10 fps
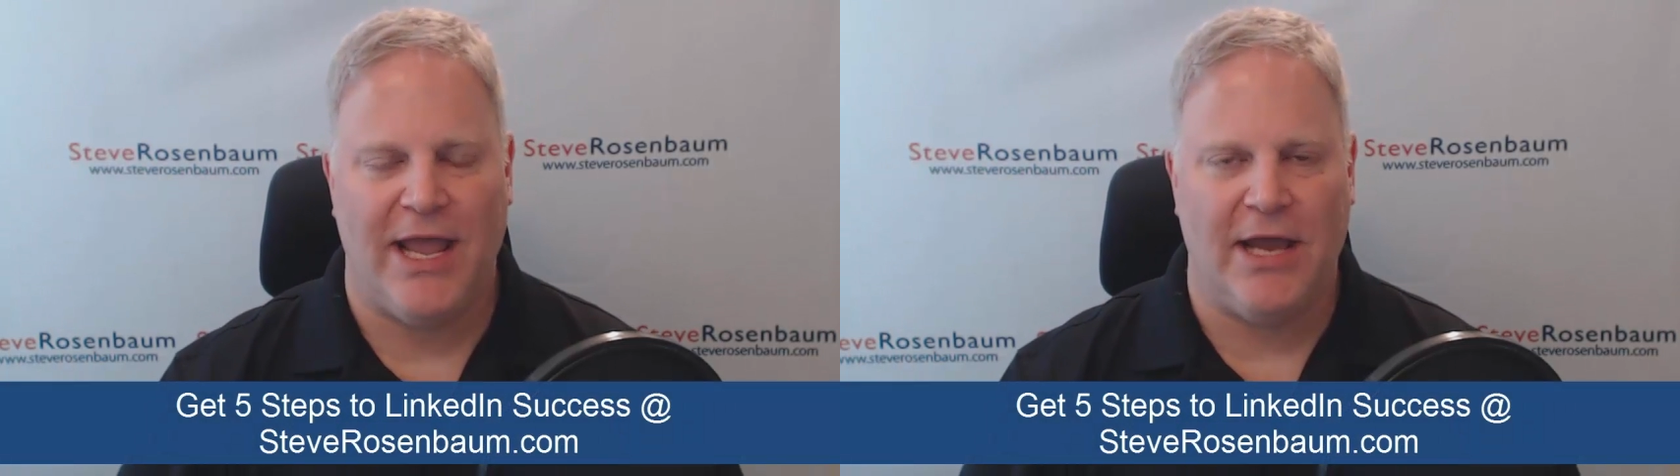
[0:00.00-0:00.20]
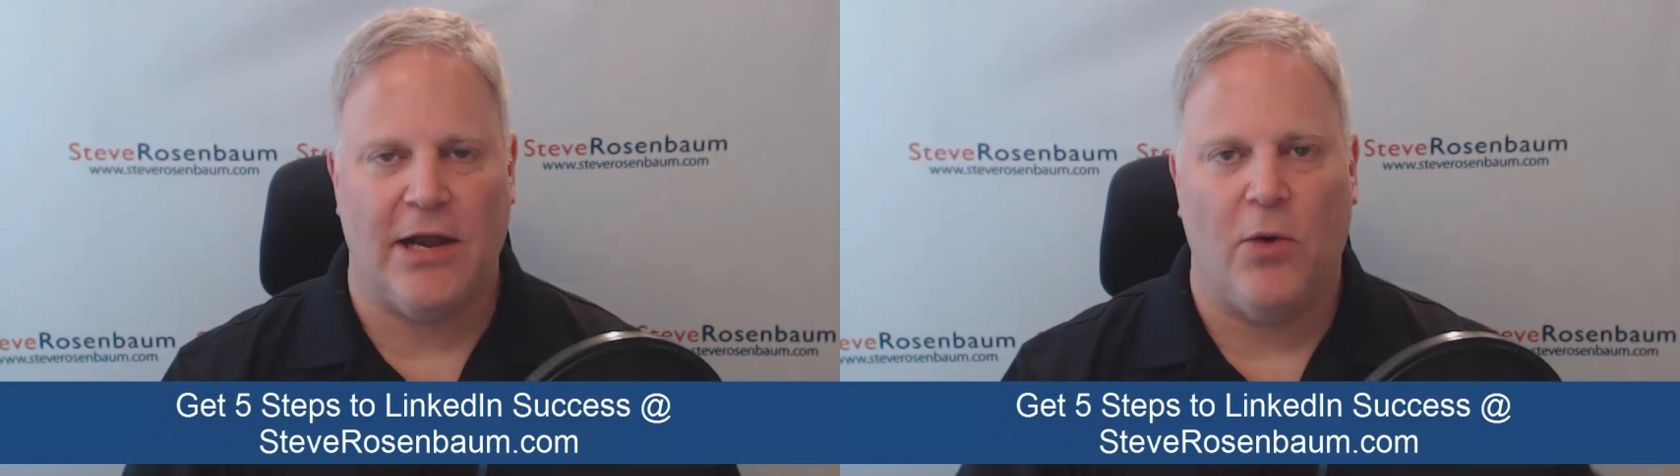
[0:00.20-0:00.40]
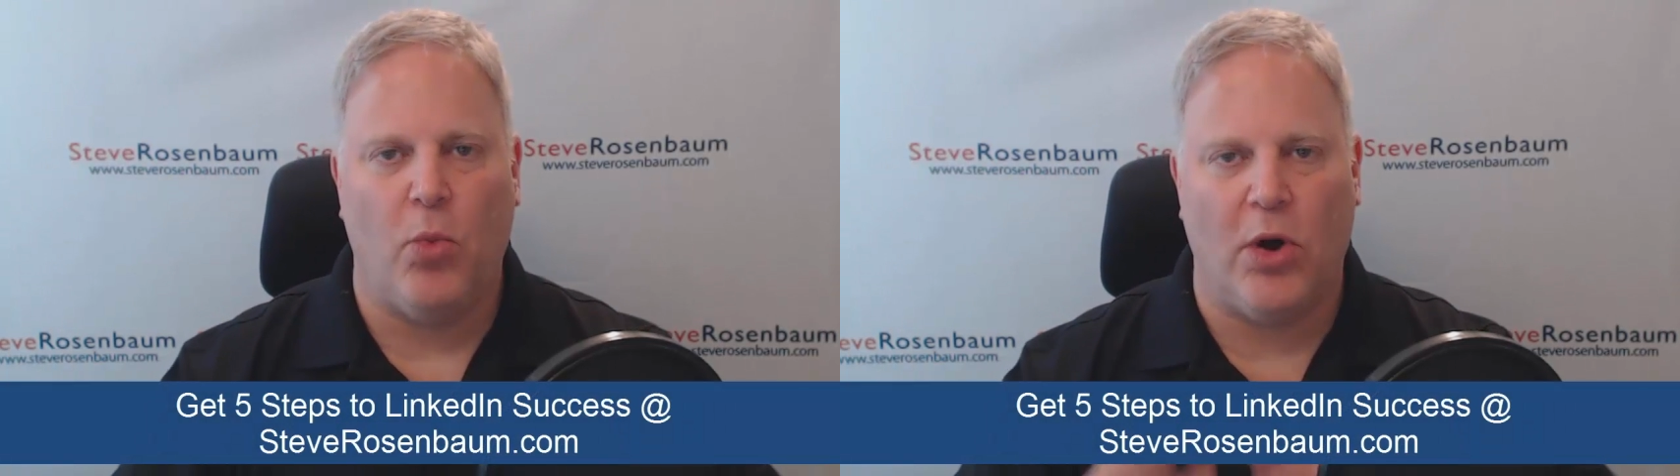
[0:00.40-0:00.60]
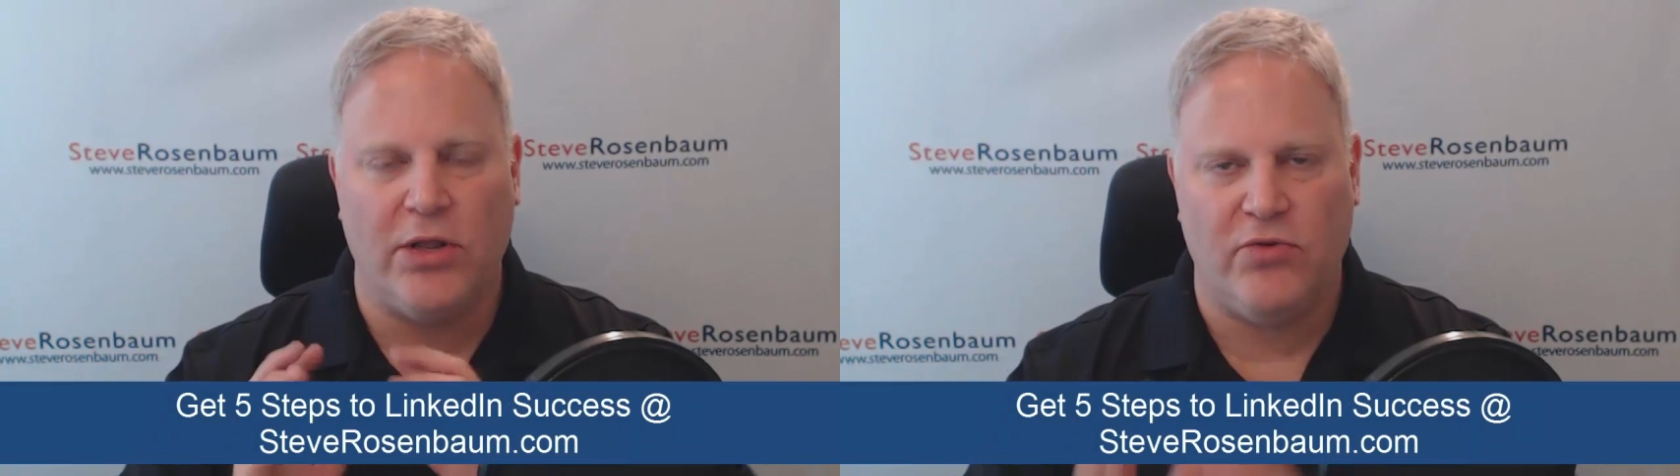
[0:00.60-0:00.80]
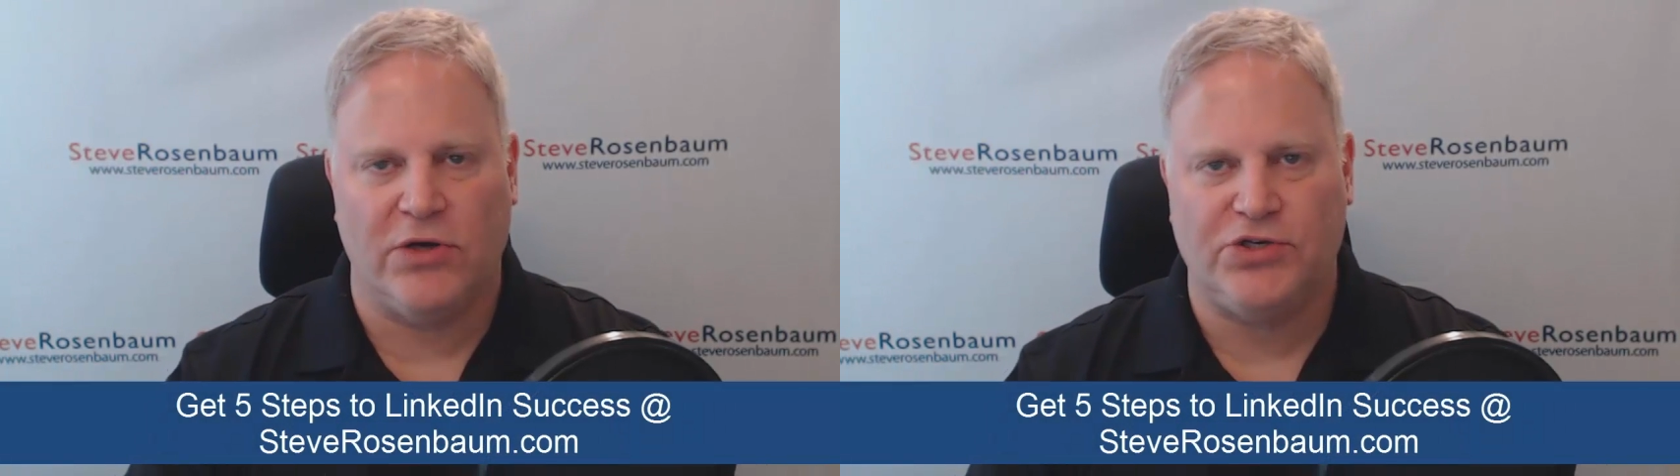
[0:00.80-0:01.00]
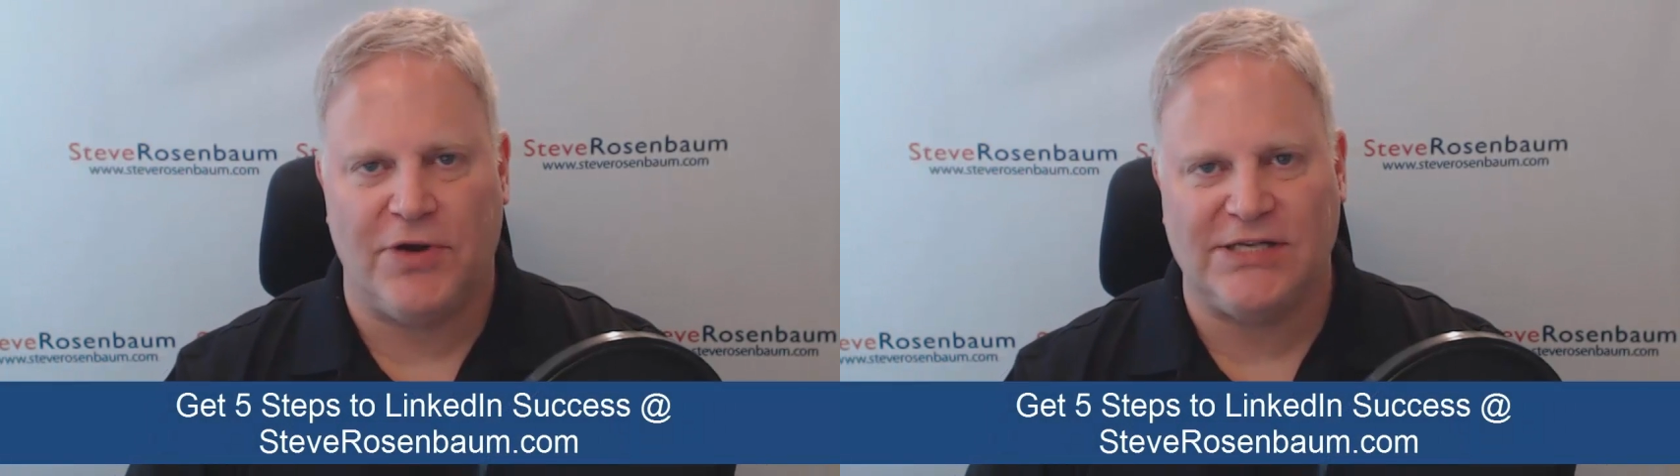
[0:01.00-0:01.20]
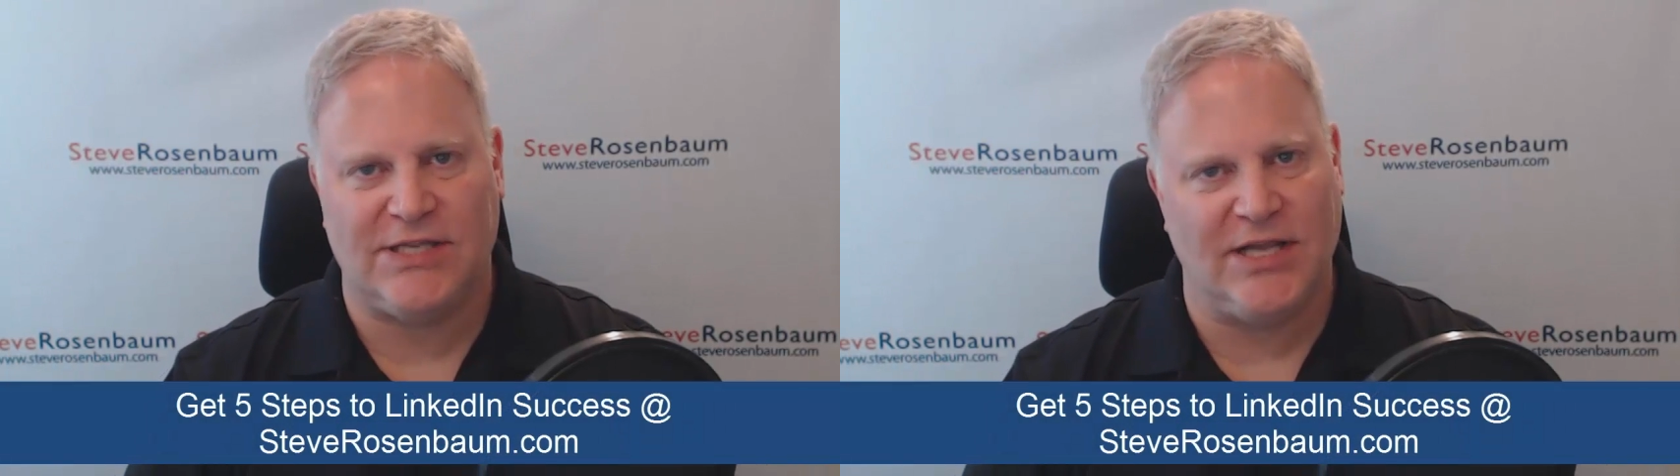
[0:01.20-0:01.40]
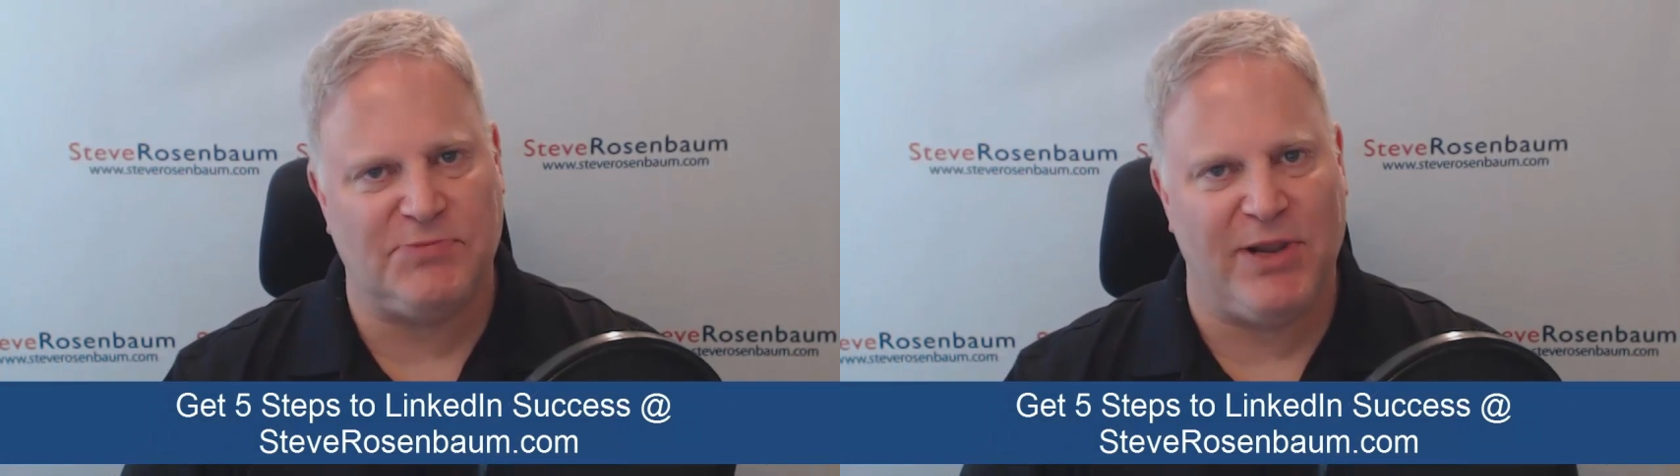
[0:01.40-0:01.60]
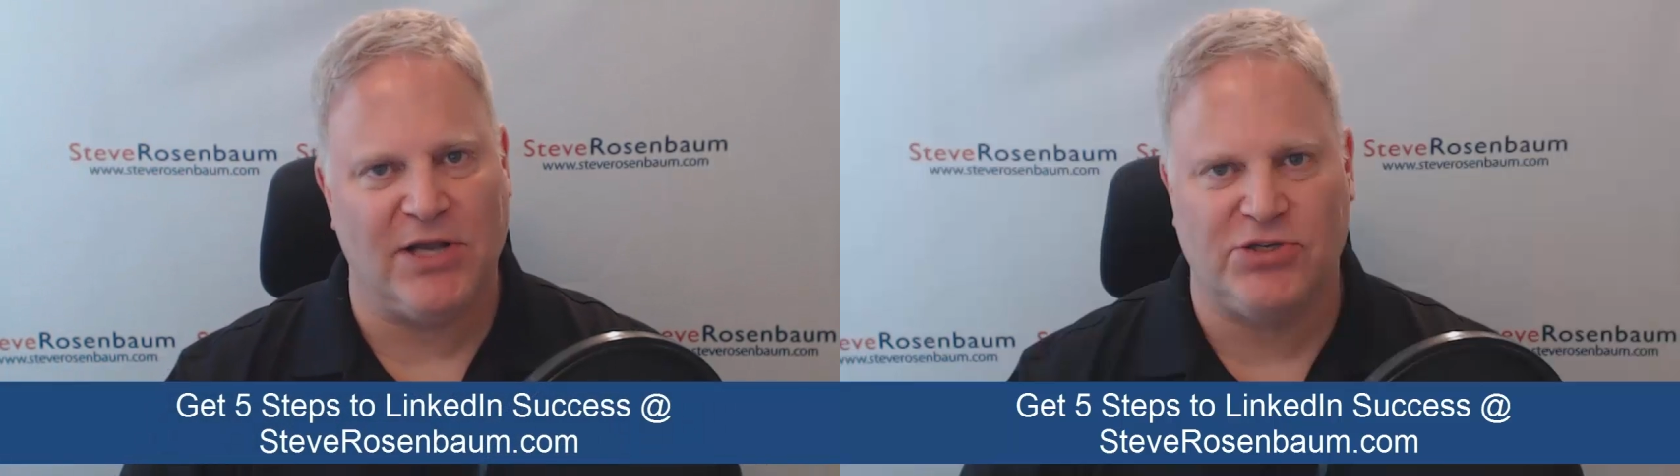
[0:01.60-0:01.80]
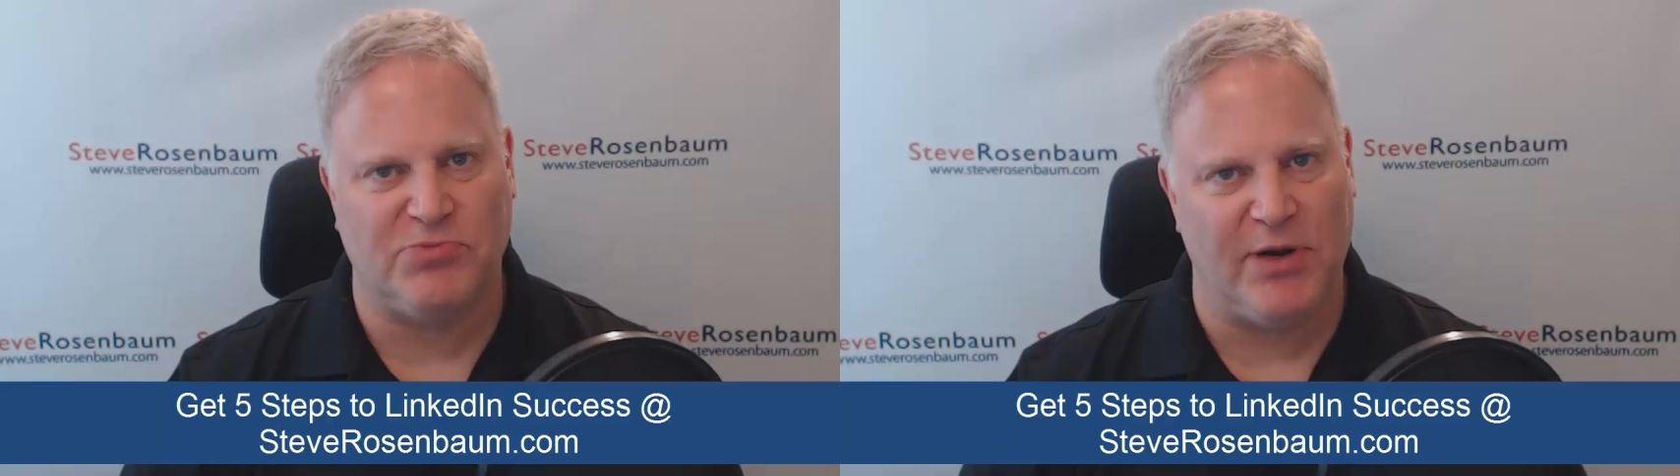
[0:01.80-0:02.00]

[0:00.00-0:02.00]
and I wanted to address this because there's